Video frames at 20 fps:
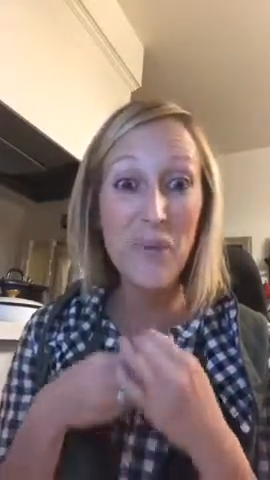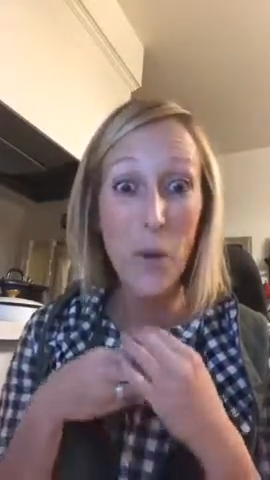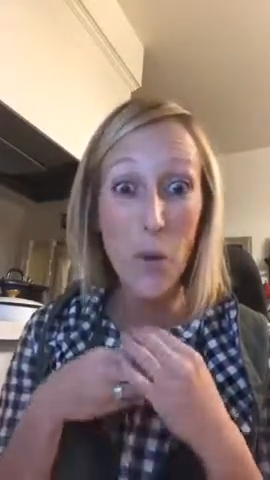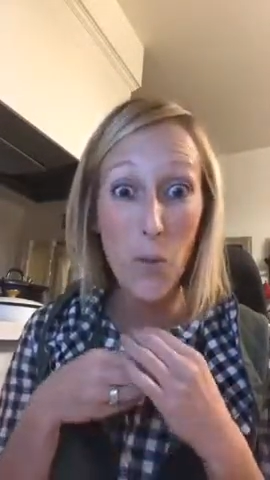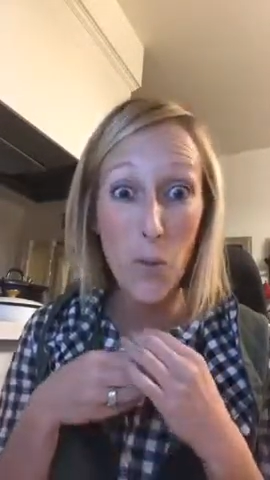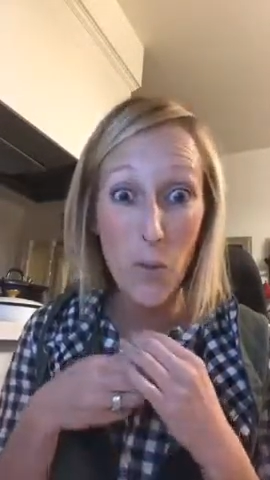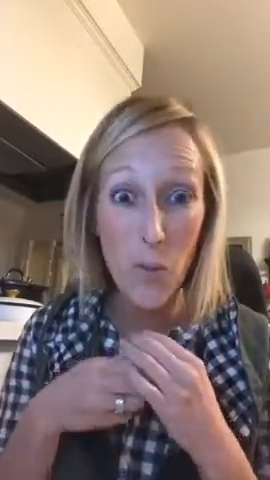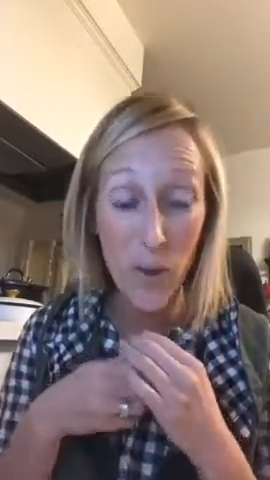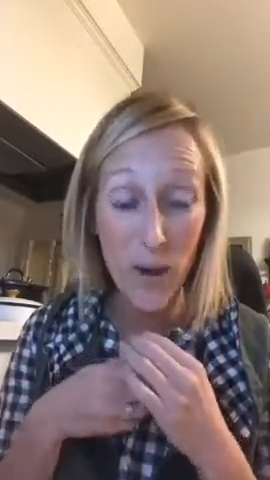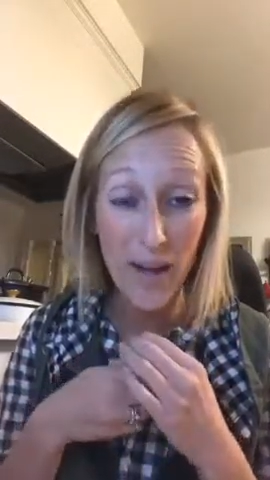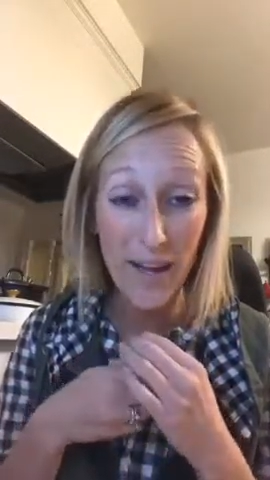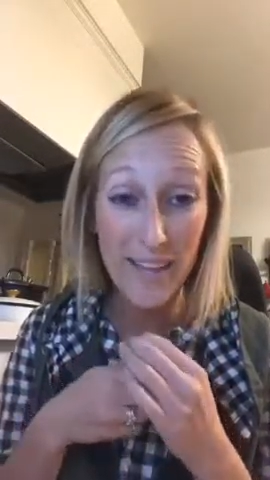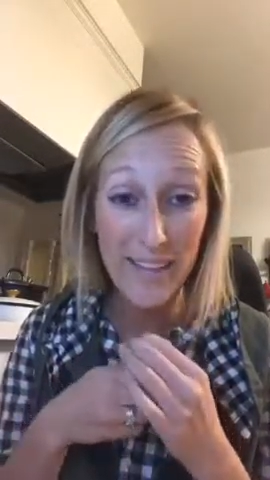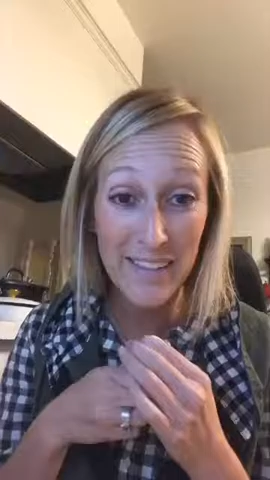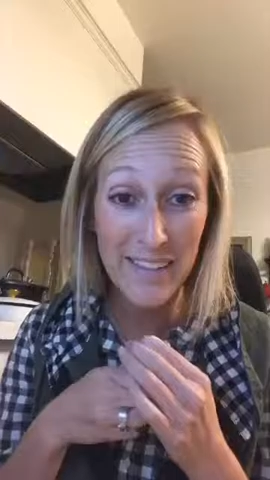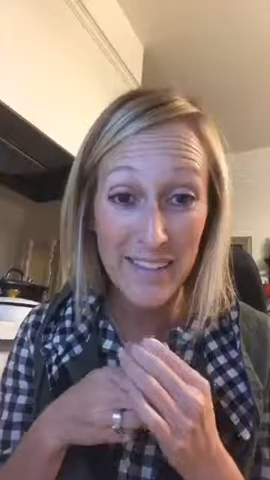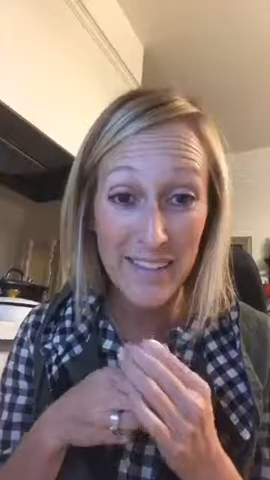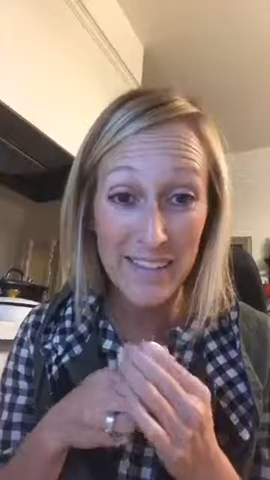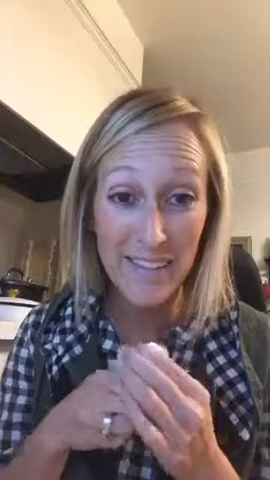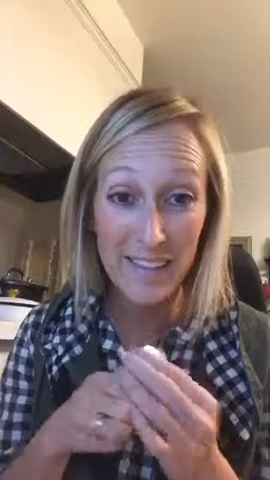
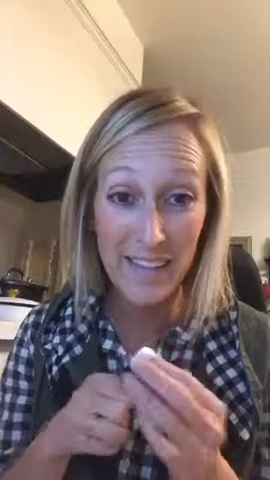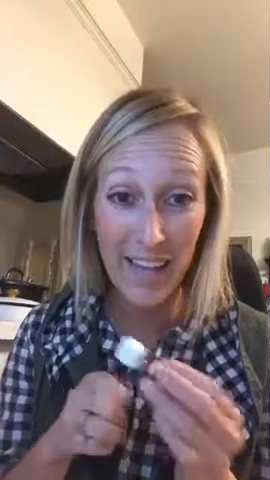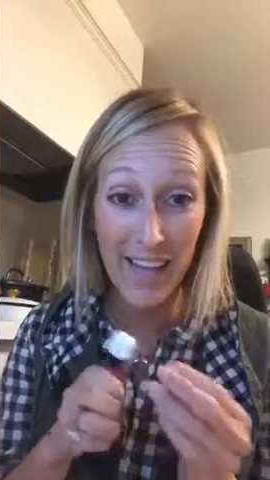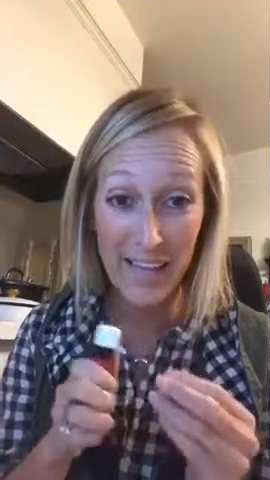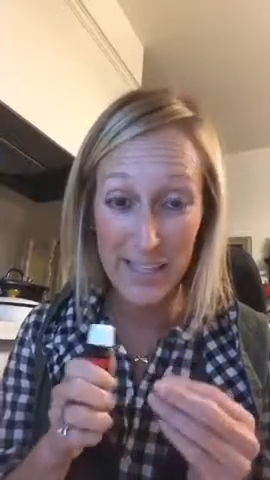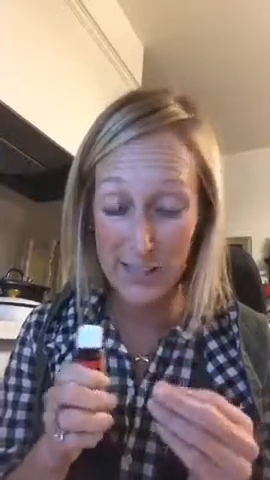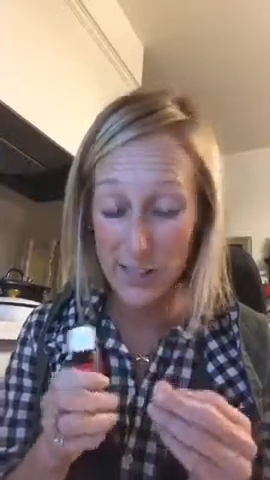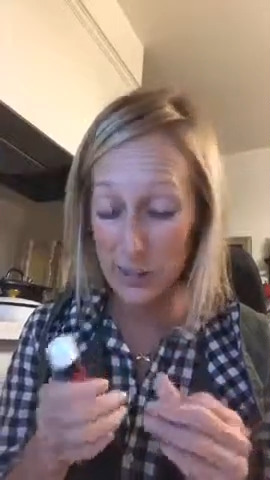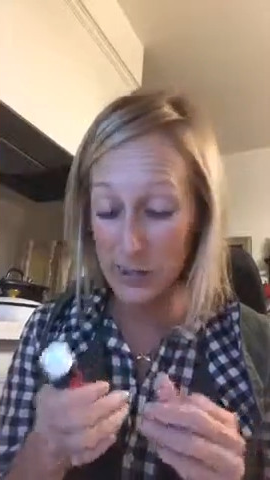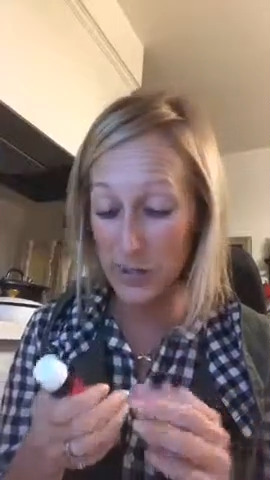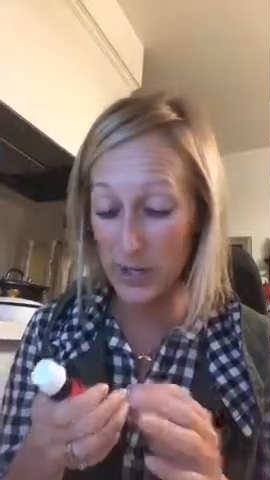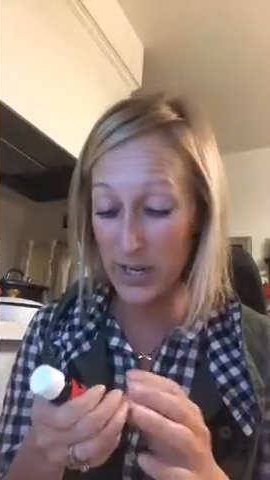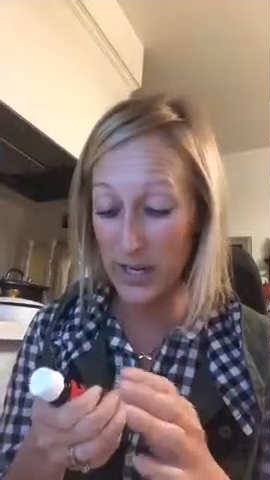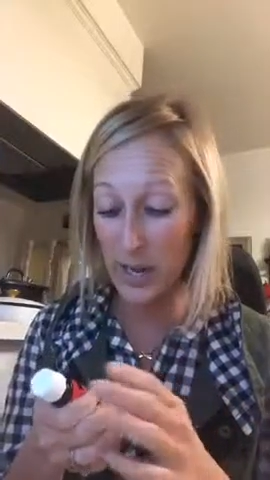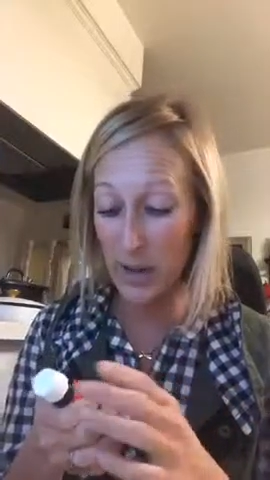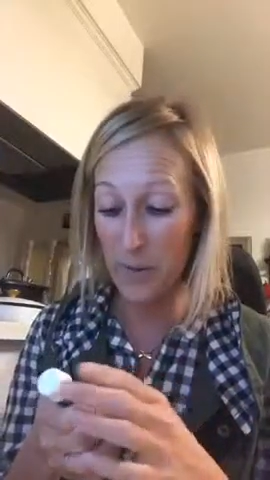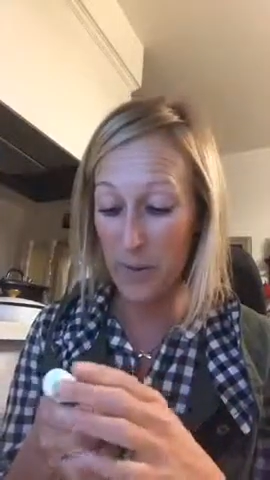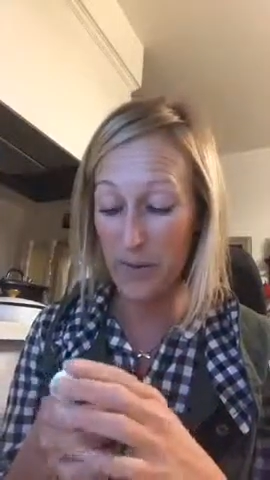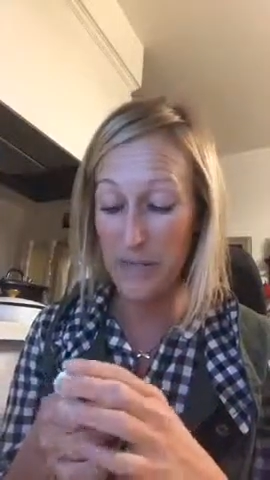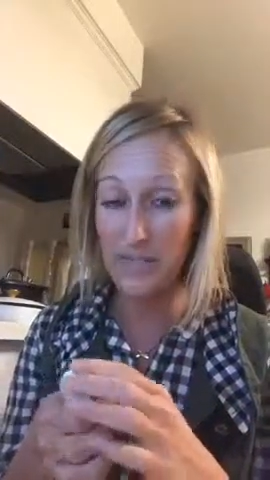One last trick
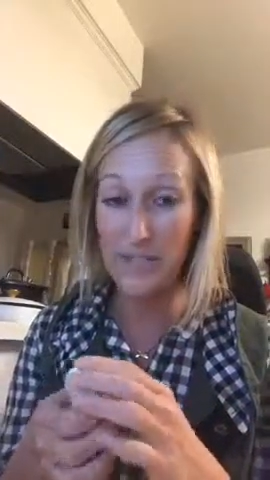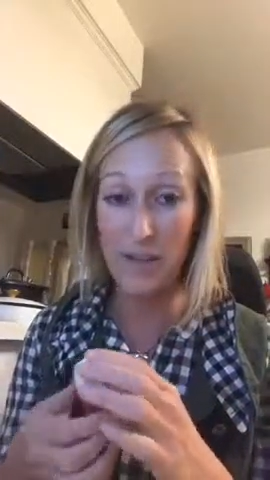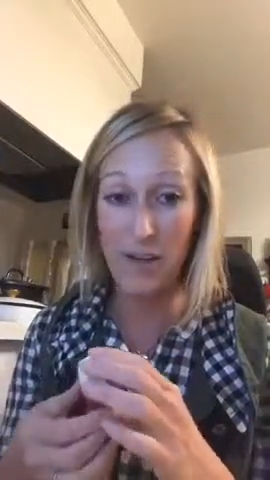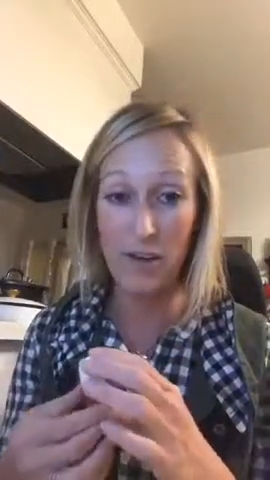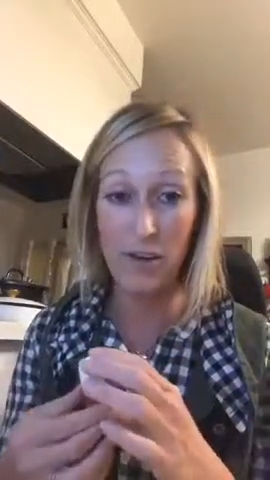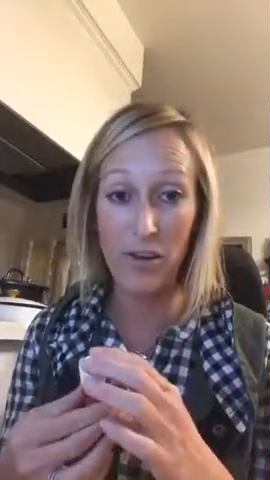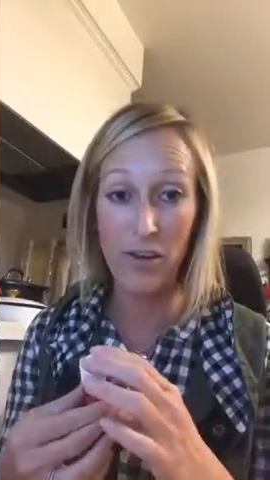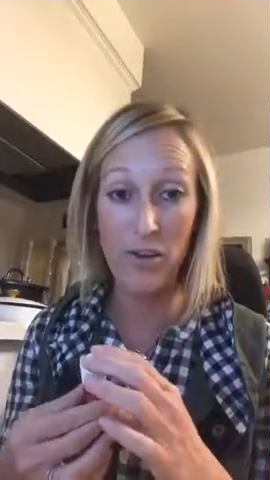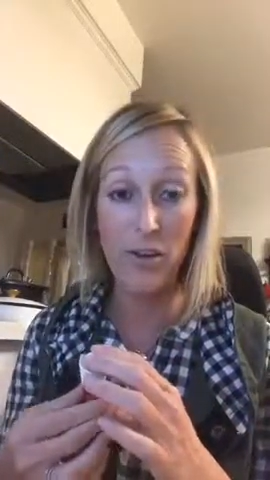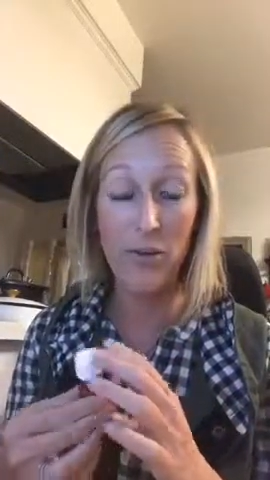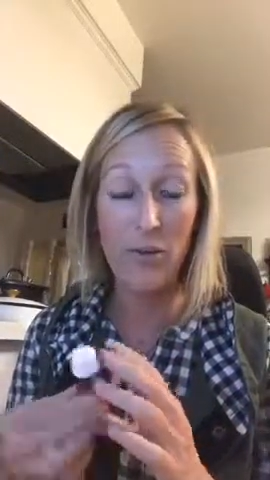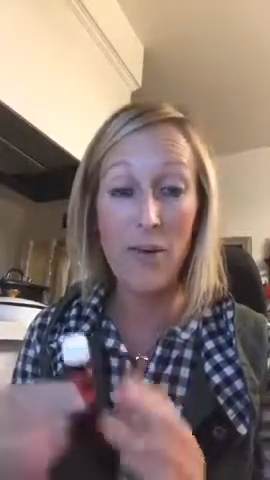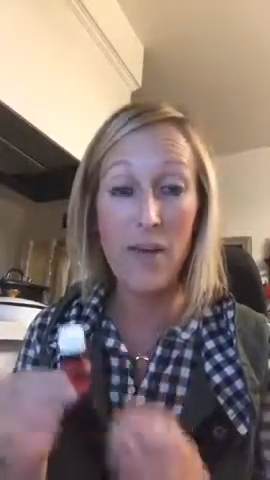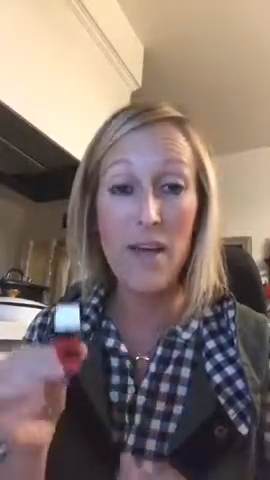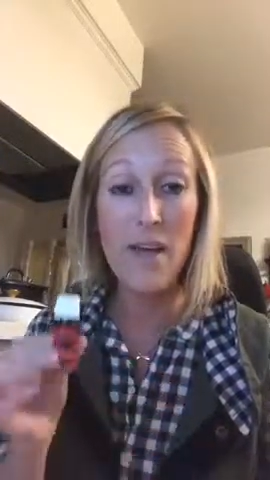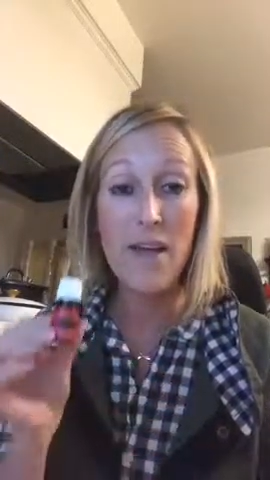I want to tell you